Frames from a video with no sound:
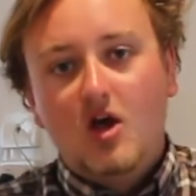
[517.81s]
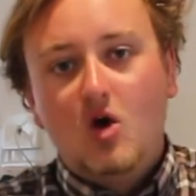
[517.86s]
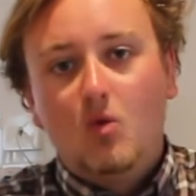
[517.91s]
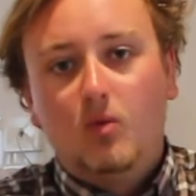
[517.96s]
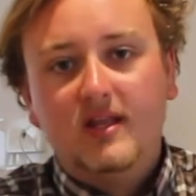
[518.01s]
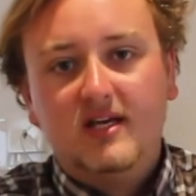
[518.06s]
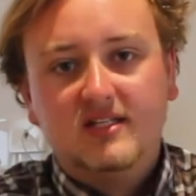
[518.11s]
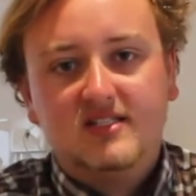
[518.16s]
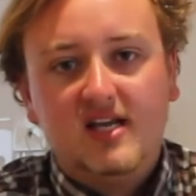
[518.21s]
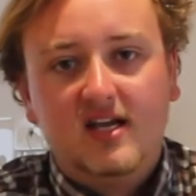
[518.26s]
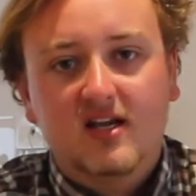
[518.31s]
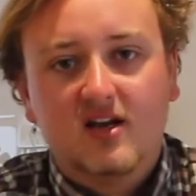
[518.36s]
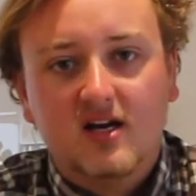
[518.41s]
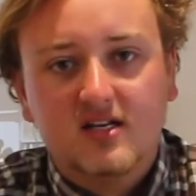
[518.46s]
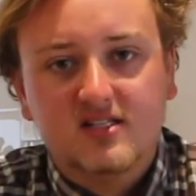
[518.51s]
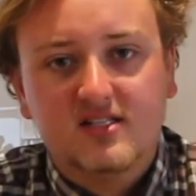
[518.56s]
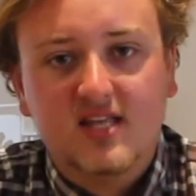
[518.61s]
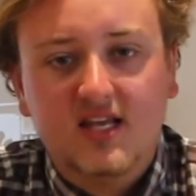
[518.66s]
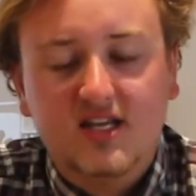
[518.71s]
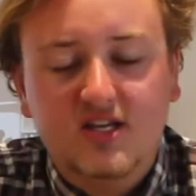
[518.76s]
Well, that's it,
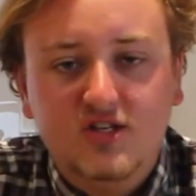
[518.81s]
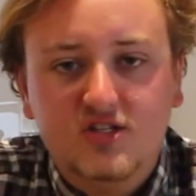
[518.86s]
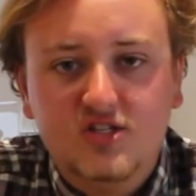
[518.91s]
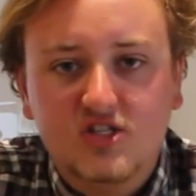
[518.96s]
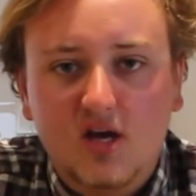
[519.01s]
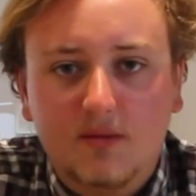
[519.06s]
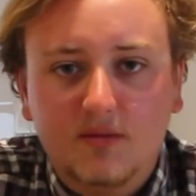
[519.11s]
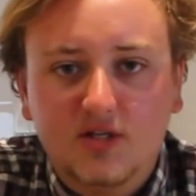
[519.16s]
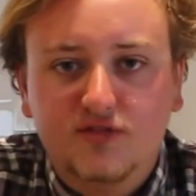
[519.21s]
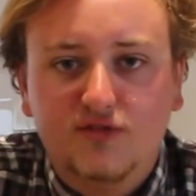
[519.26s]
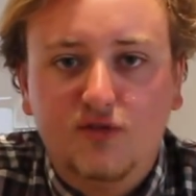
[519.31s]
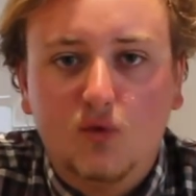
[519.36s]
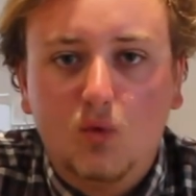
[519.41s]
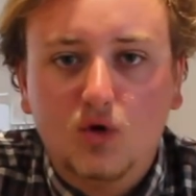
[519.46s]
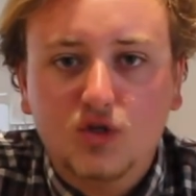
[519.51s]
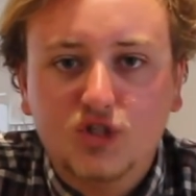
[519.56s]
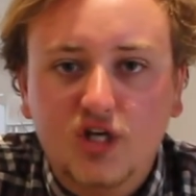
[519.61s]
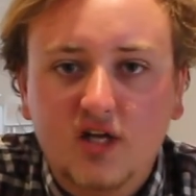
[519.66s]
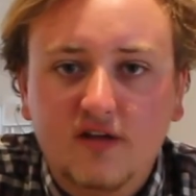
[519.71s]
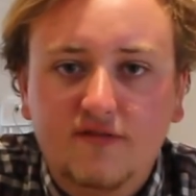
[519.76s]
guys. Thank you so much for
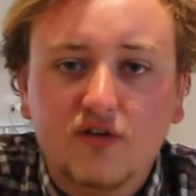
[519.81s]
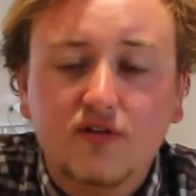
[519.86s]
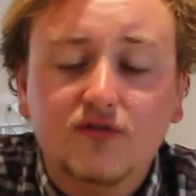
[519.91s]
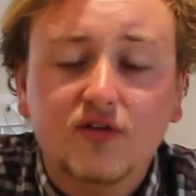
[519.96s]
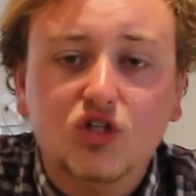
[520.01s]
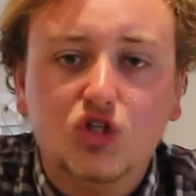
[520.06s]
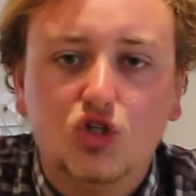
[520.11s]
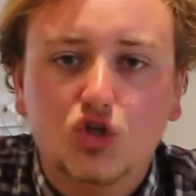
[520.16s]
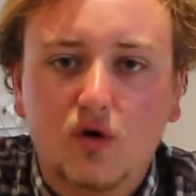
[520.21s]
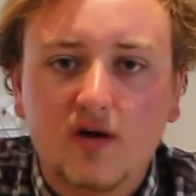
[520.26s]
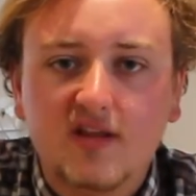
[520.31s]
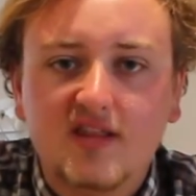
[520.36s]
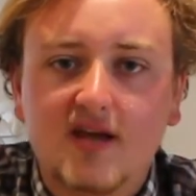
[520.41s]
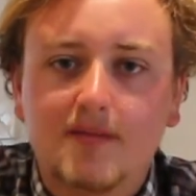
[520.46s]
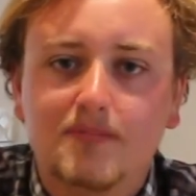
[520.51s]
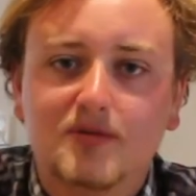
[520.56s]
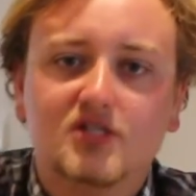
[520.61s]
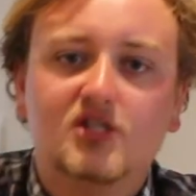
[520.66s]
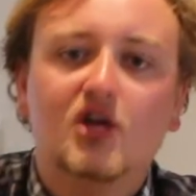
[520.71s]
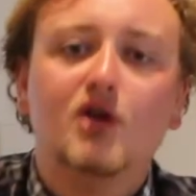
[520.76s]
watching. If you've enjoyed the
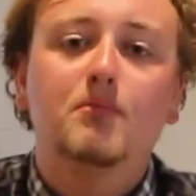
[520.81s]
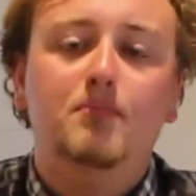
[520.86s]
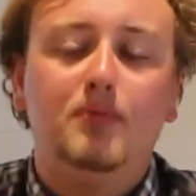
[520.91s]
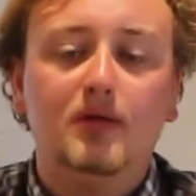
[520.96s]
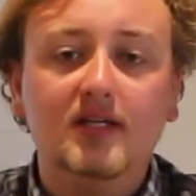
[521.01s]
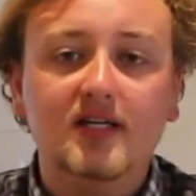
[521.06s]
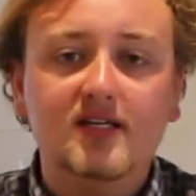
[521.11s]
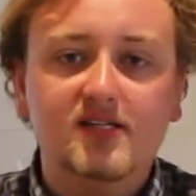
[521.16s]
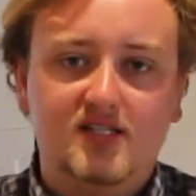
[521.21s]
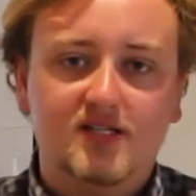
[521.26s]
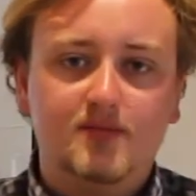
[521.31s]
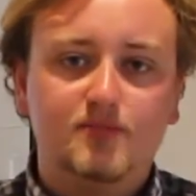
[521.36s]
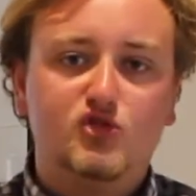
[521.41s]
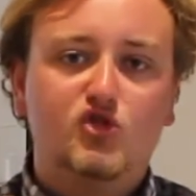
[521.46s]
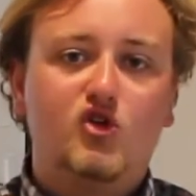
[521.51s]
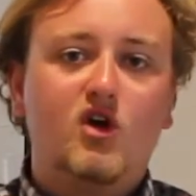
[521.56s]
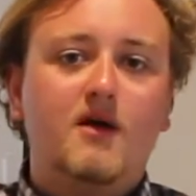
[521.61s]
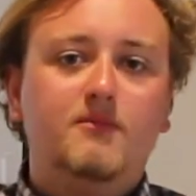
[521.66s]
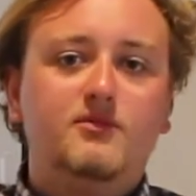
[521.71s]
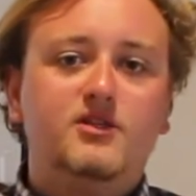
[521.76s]
episode, please
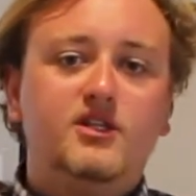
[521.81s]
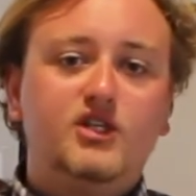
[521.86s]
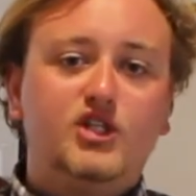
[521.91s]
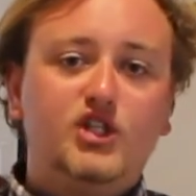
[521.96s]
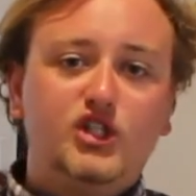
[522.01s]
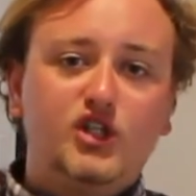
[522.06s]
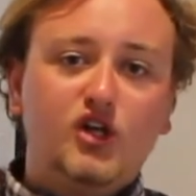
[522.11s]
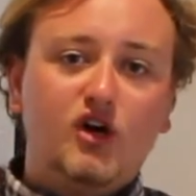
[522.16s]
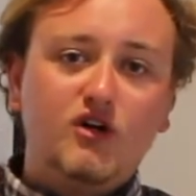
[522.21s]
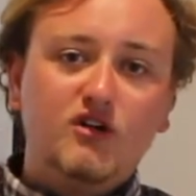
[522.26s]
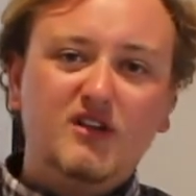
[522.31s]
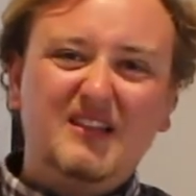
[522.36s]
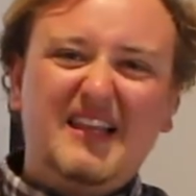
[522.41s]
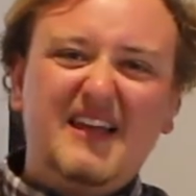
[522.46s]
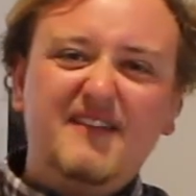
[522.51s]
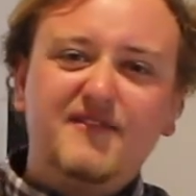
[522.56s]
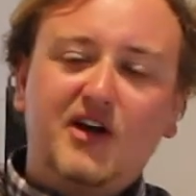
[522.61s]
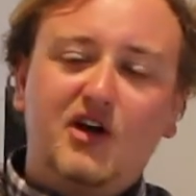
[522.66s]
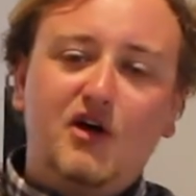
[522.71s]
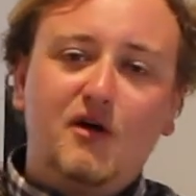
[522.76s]
subscribe to the show.
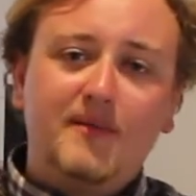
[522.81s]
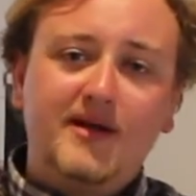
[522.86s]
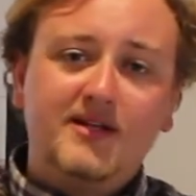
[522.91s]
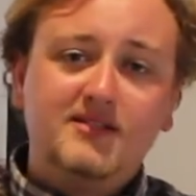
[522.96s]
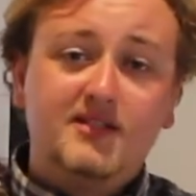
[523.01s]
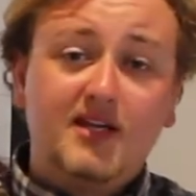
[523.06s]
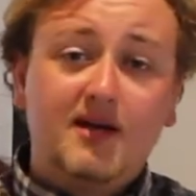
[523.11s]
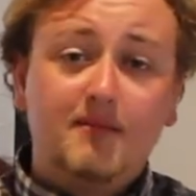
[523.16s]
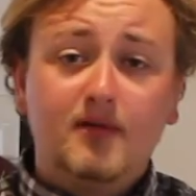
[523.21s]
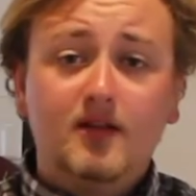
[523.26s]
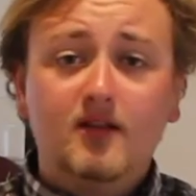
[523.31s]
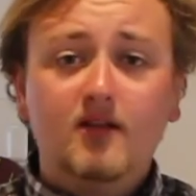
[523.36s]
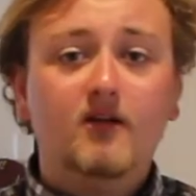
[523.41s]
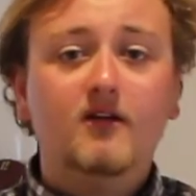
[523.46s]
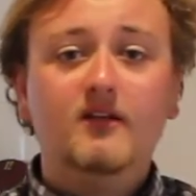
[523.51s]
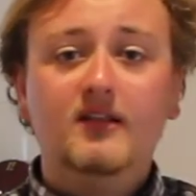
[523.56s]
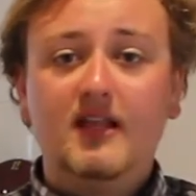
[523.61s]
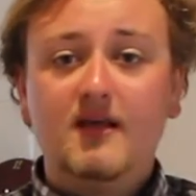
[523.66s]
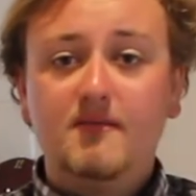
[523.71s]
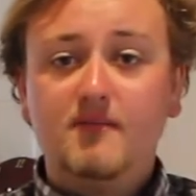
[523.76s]
Leave a comment down
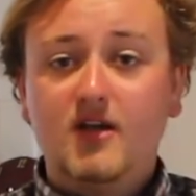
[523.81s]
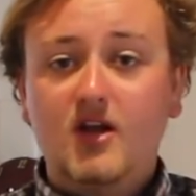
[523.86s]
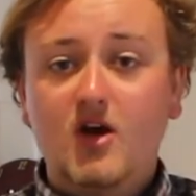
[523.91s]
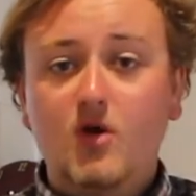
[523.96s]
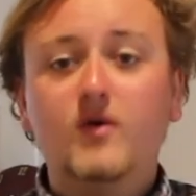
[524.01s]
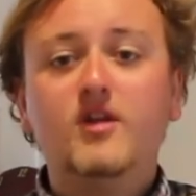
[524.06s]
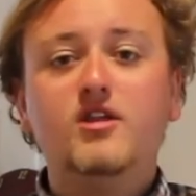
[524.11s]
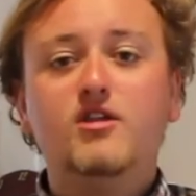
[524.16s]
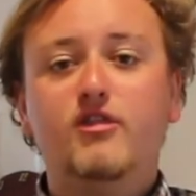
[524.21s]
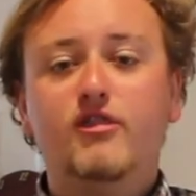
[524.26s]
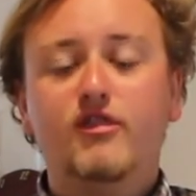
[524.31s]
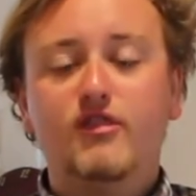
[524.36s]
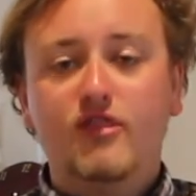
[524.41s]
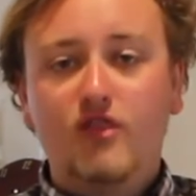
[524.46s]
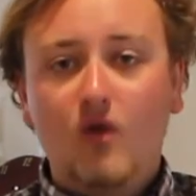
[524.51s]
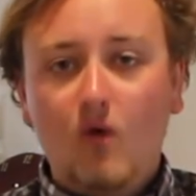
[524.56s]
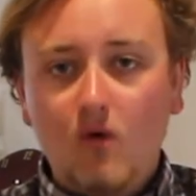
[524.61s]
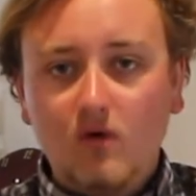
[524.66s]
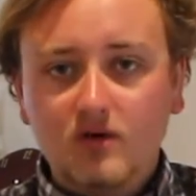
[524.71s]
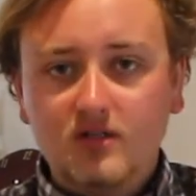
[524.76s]
below. Let me know what you
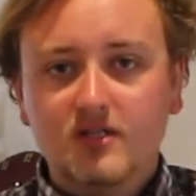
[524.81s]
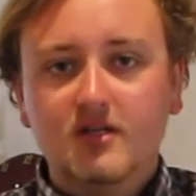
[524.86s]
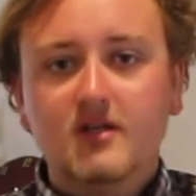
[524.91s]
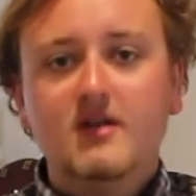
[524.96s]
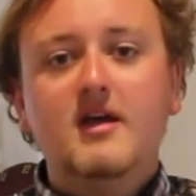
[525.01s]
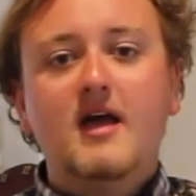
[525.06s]
thought.